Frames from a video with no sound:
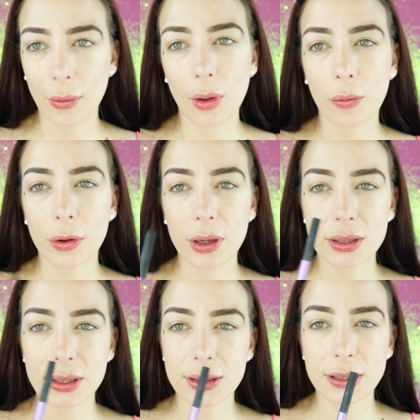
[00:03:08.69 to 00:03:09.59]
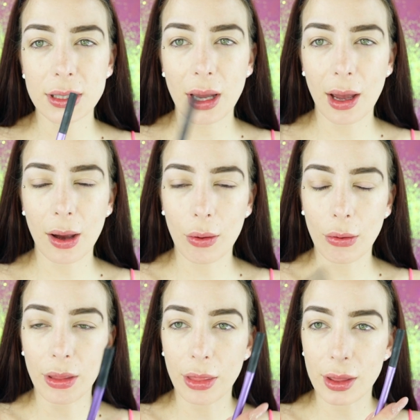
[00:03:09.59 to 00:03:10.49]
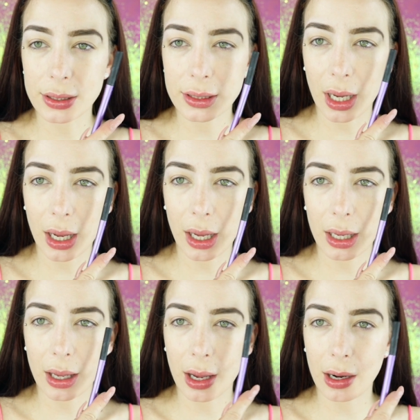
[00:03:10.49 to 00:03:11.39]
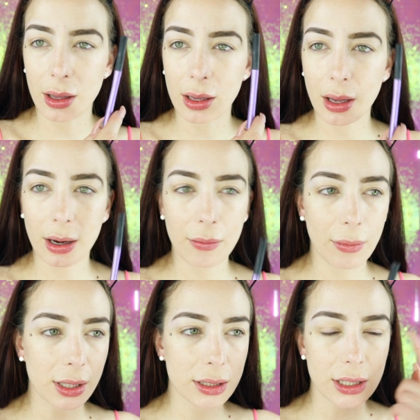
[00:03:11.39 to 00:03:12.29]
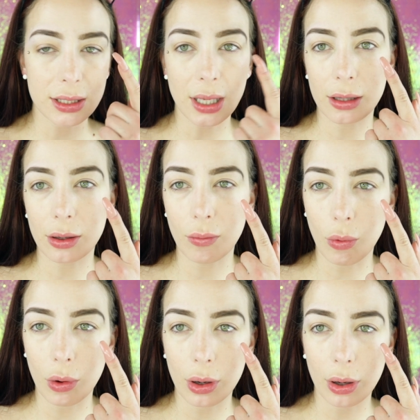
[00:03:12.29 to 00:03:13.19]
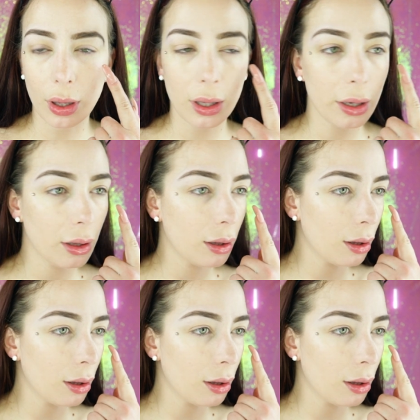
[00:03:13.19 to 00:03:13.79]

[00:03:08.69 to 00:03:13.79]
I hope you guys can see how this eye kind of makes this eye look more hooded.